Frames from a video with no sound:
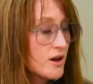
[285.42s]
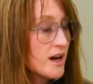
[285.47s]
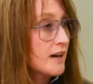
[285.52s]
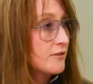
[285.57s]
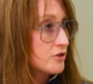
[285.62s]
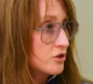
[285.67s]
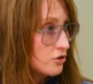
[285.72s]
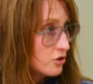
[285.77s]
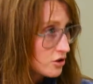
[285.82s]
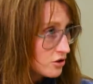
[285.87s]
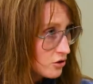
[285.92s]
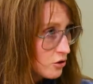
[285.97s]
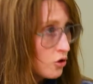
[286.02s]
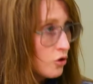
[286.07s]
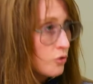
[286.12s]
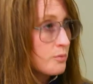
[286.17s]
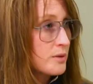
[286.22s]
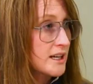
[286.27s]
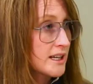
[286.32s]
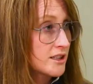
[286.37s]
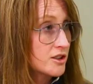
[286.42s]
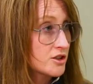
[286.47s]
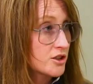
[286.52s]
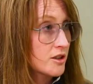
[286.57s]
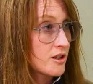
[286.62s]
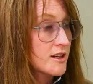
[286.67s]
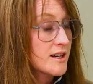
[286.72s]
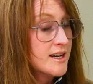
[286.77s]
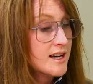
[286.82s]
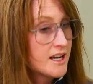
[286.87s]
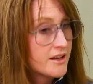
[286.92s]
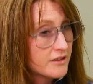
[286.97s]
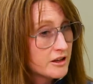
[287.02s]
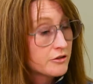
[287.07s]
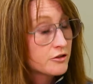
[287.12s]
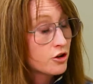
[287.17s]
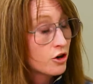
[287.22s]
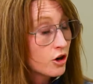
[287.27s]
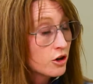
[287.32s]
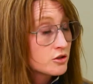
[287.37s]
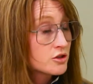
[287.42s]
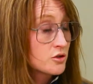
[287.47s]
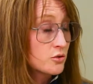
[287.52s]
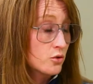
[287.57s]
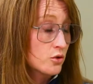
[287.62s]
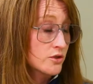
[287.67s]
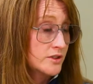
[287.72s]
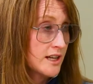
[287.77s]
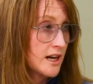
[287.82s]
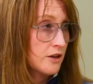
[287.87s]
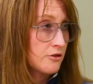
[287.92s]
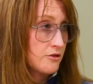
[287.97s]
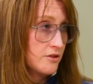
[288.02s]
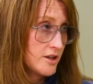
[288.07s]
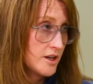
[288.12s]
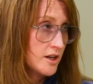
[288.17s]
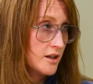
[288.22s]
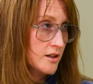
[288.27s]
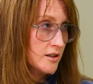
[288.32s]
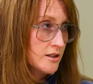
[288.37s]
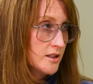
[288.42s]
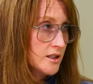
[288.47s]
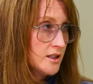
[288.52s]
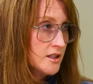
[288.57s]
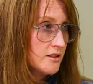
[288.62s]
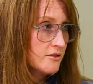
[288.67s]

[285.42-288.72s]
you have to look at the whole picture and that there are tools out there